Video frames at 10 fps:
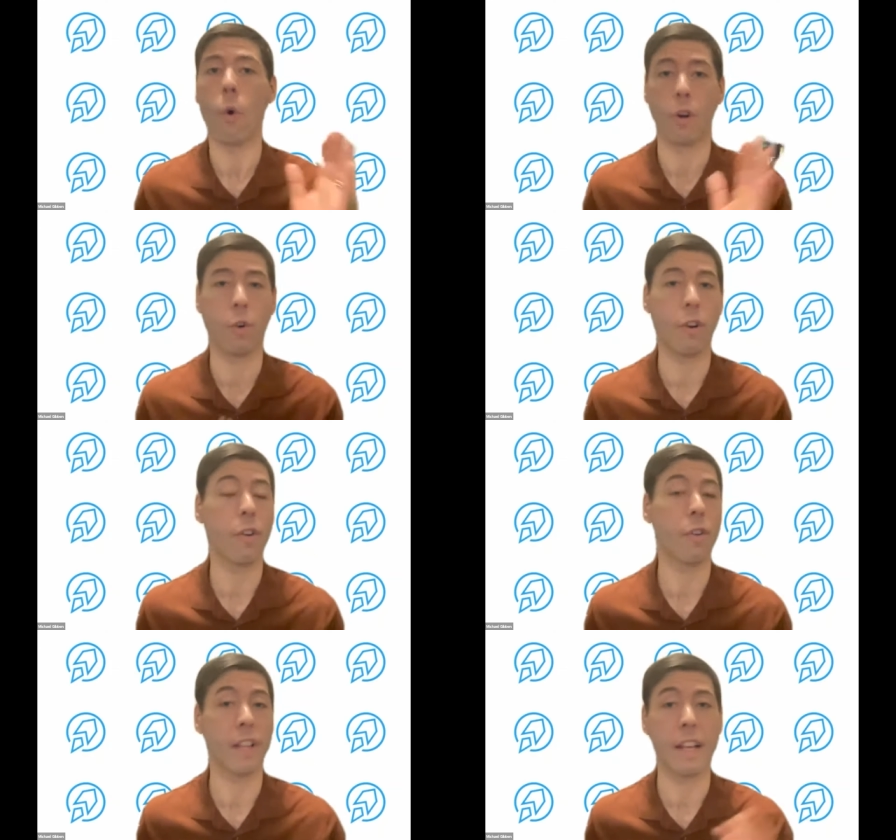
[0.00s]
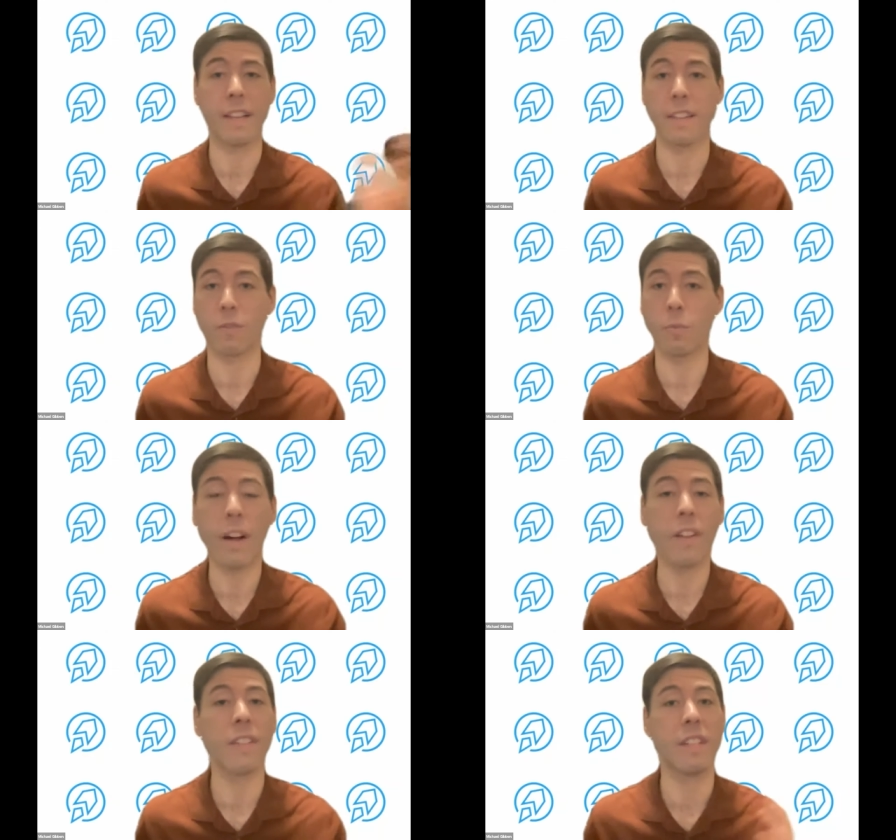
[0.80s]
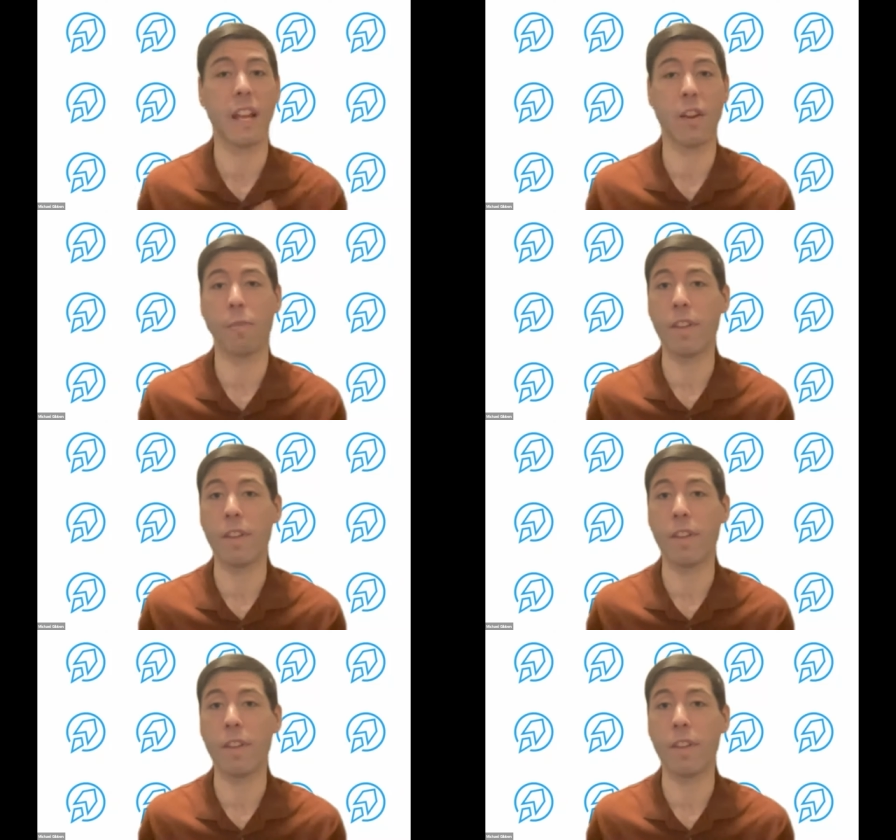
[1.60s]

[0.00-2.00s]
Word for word: or go to her links as well to get your